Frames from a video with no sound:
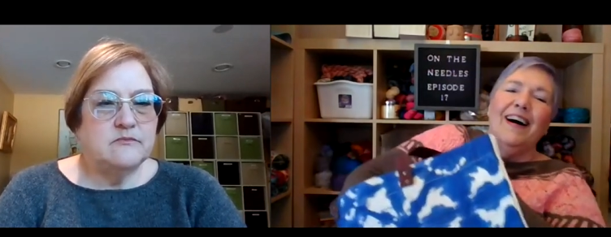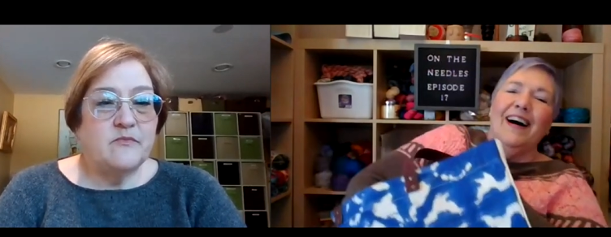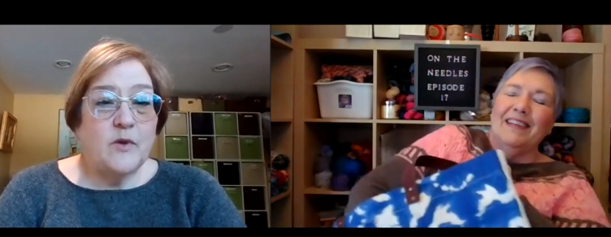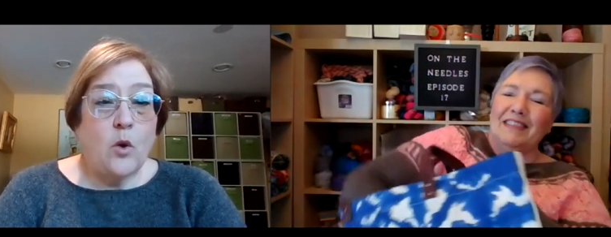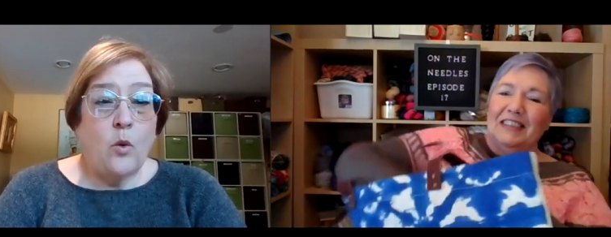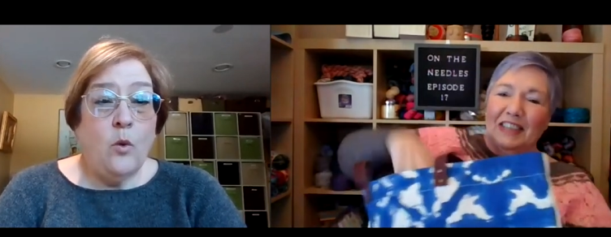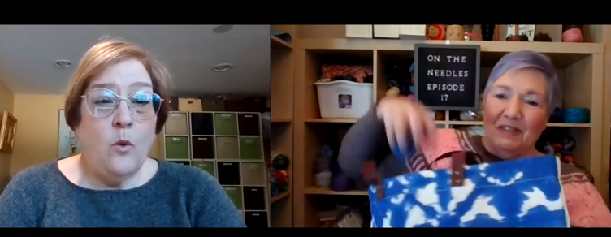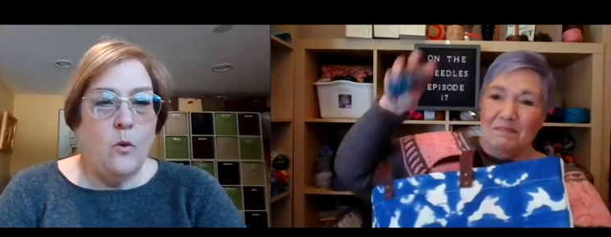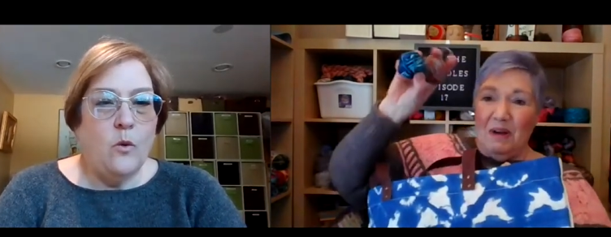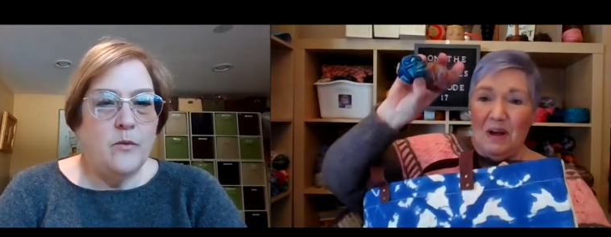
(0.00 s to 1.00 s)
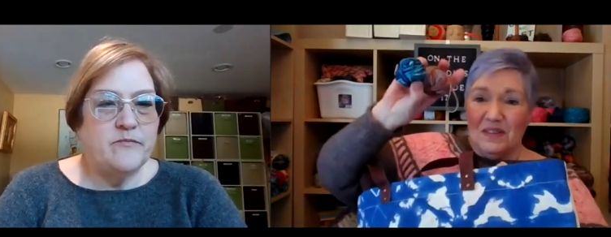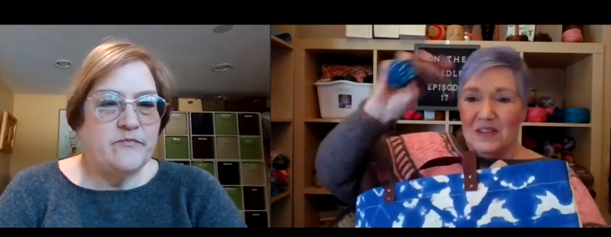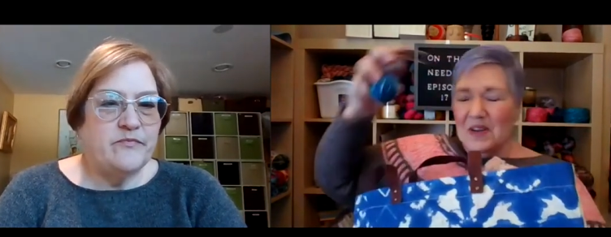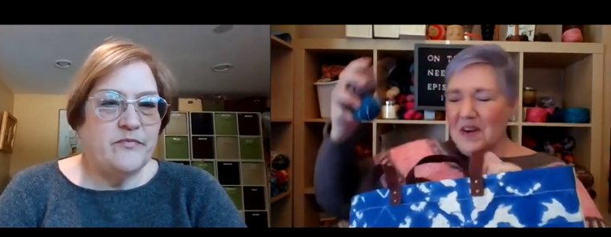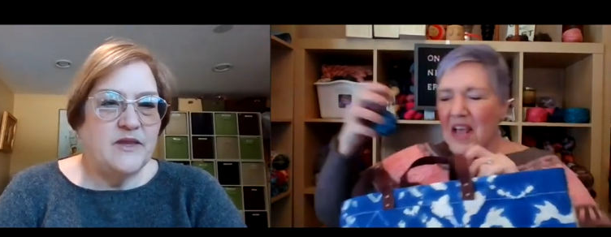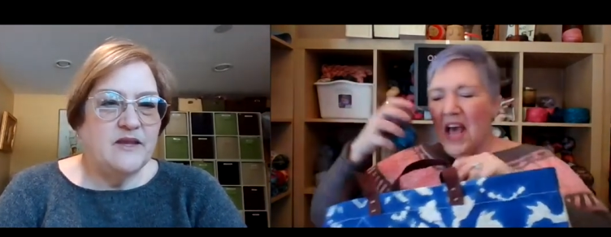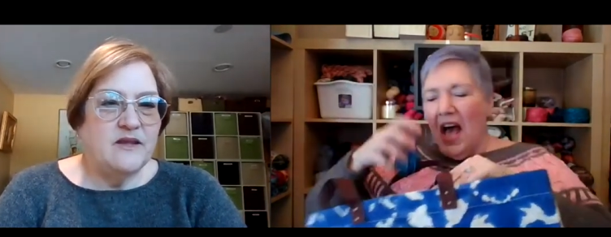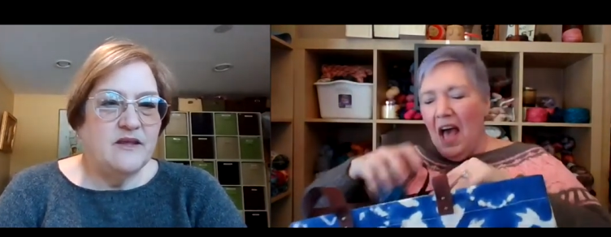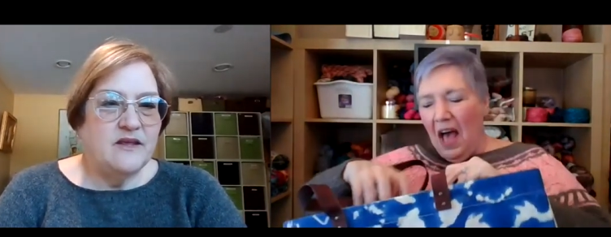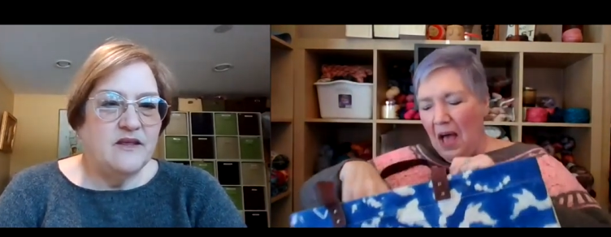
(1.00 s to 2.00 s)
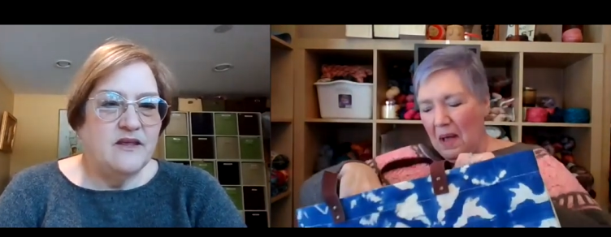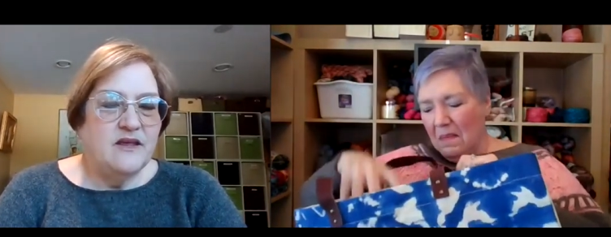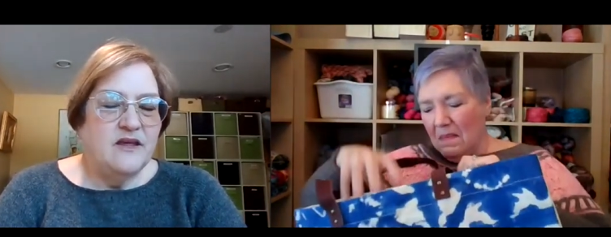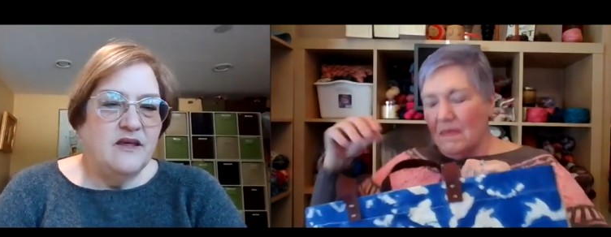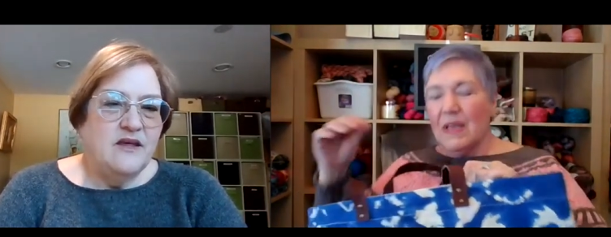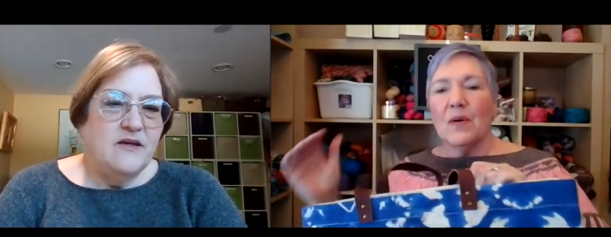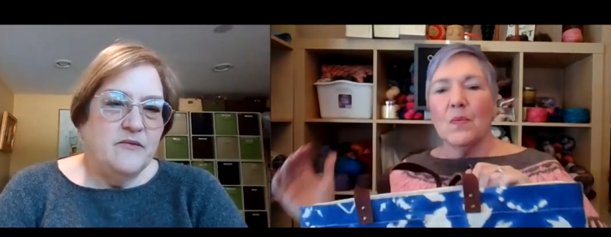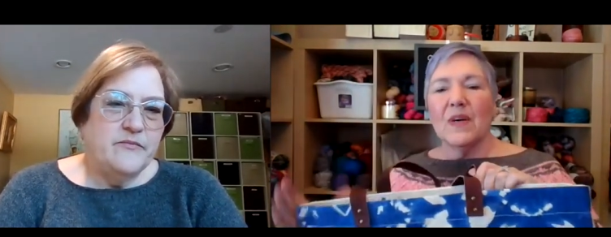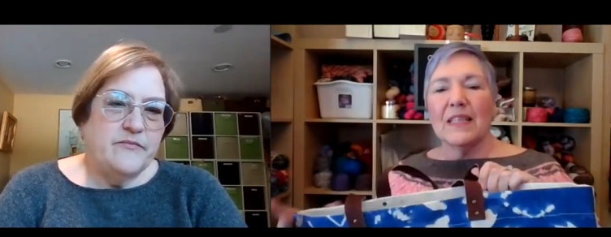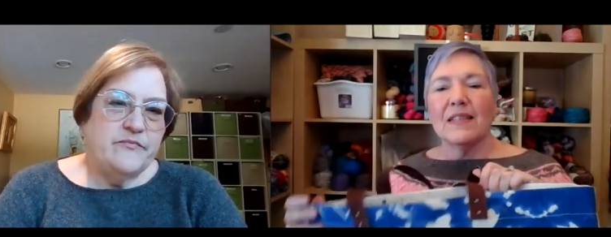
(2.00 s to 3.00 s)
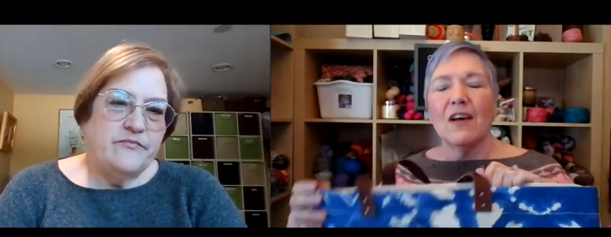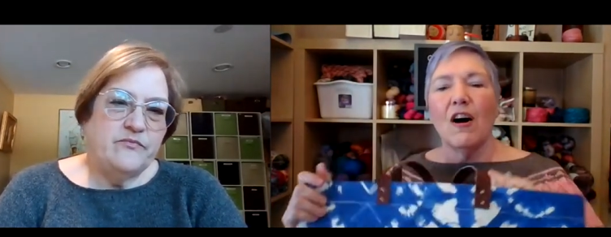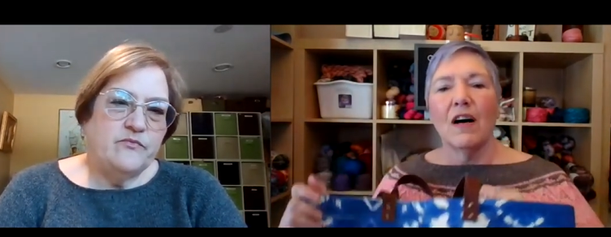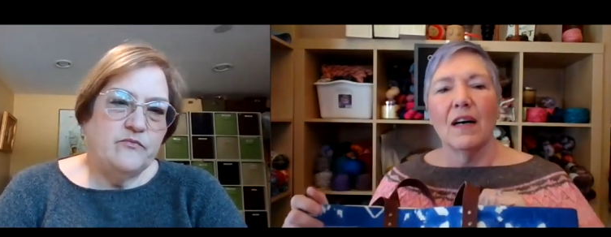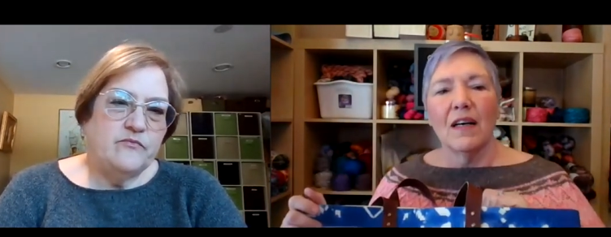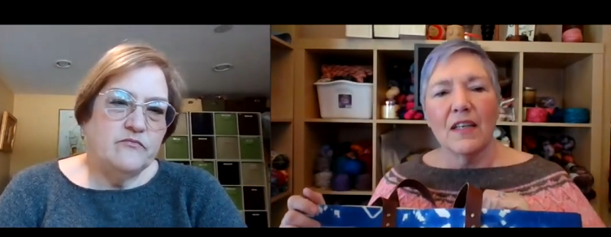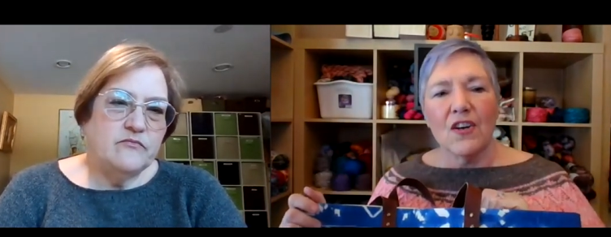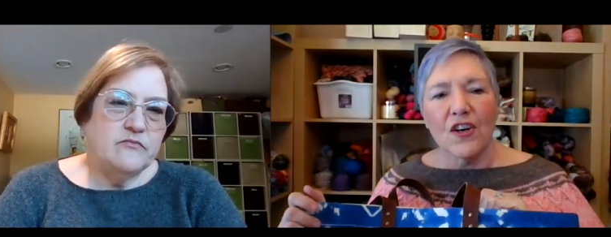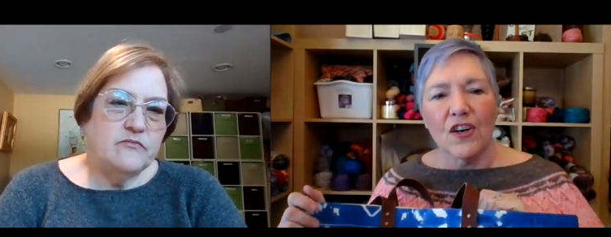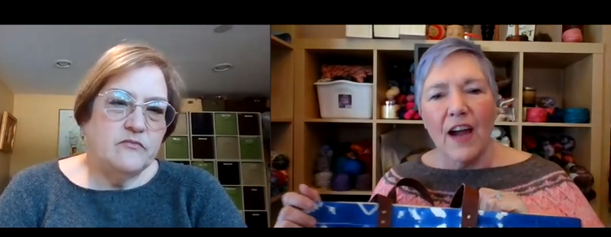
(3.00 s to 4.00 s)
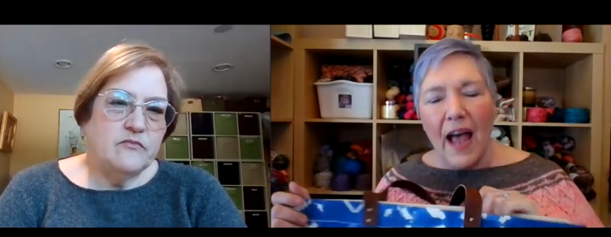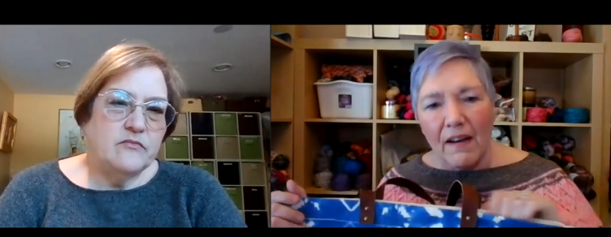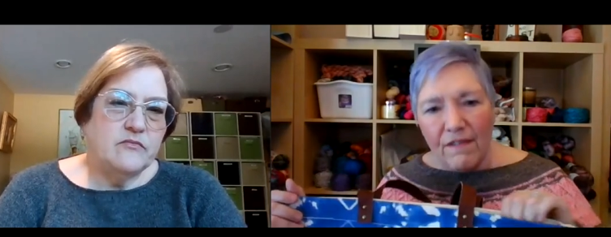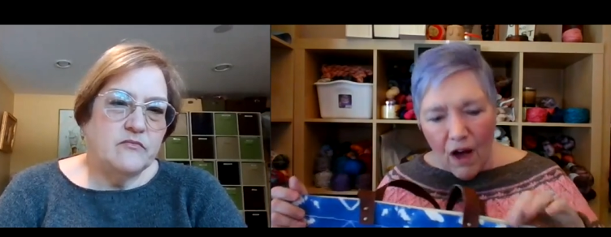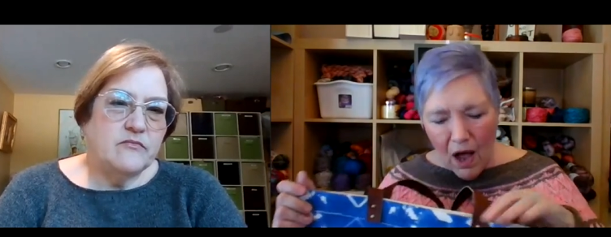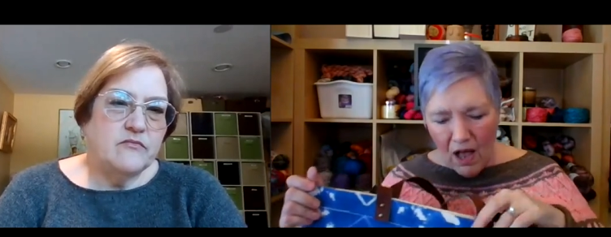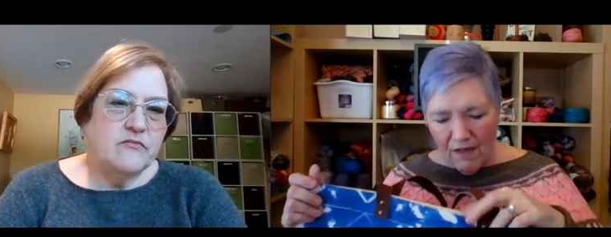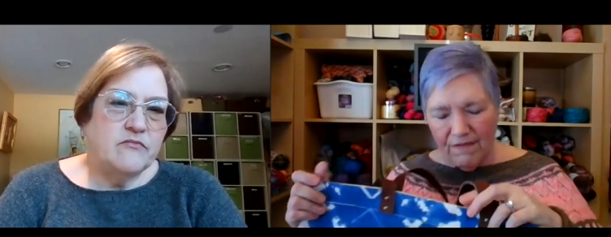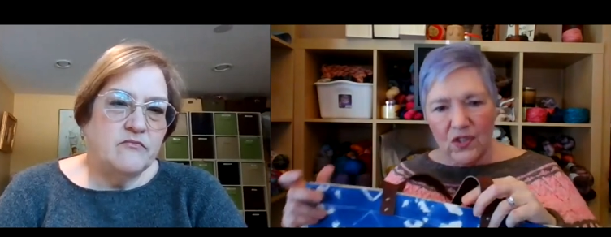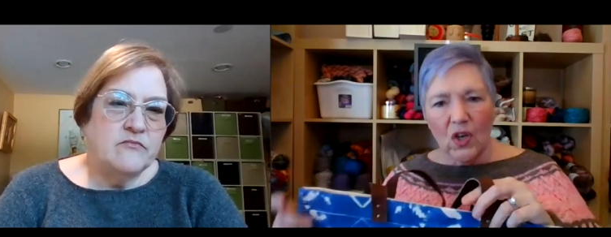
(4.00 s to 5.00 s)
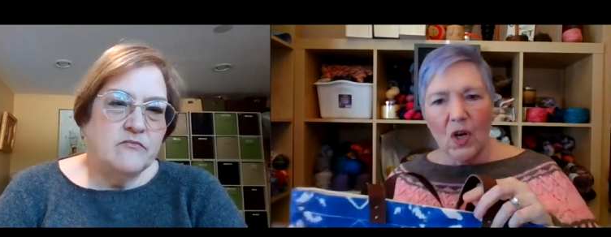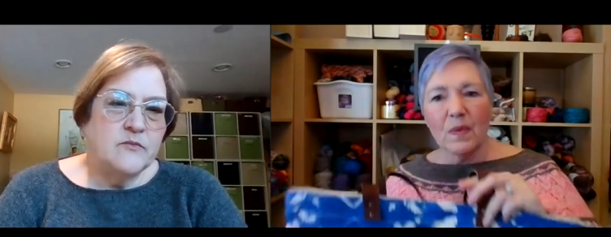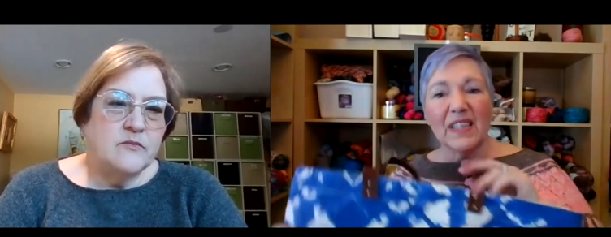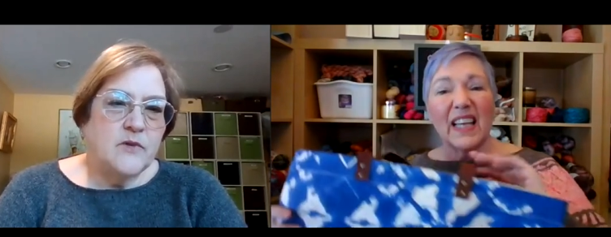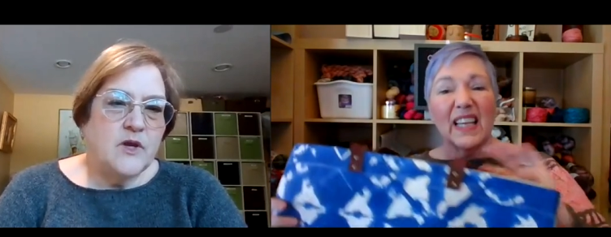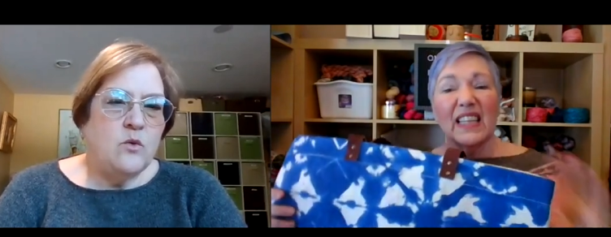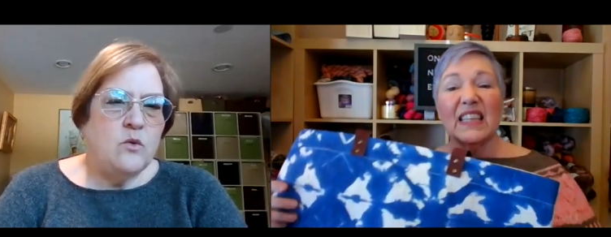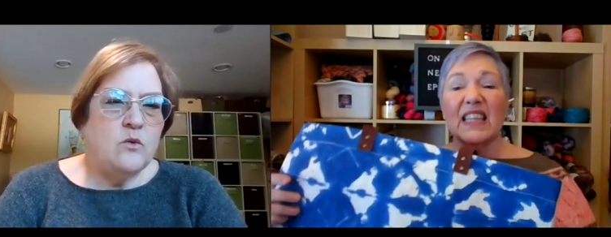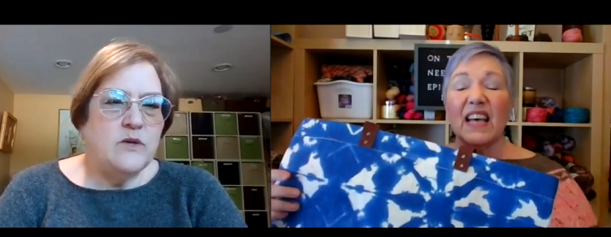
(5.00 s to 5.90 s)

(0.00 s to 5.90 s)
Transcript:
Speaker 1: Balls of yarn. Um, it was on her half off. So it was like Ooh,